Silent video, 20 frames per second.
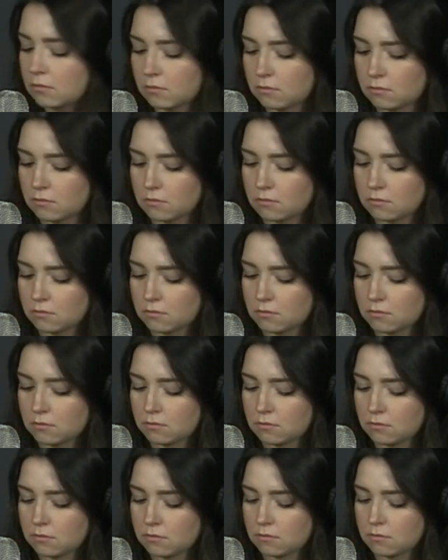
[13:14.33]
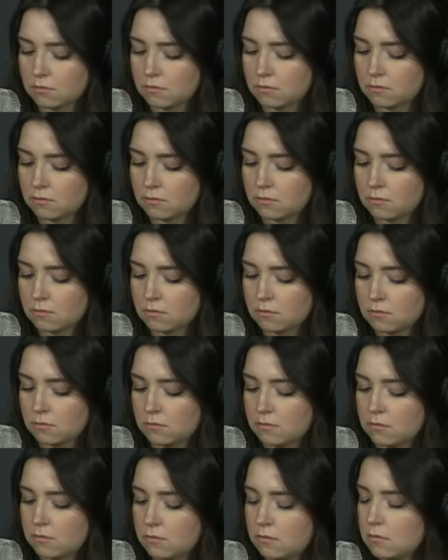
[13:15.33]

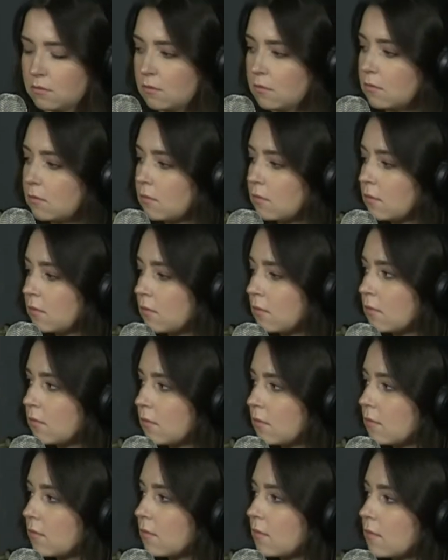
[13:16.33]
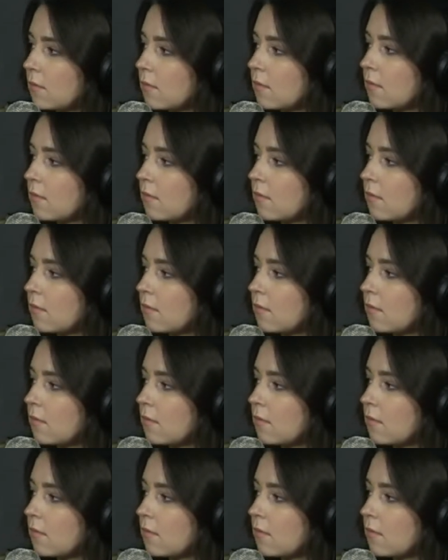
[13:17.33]
This person isn't speaking.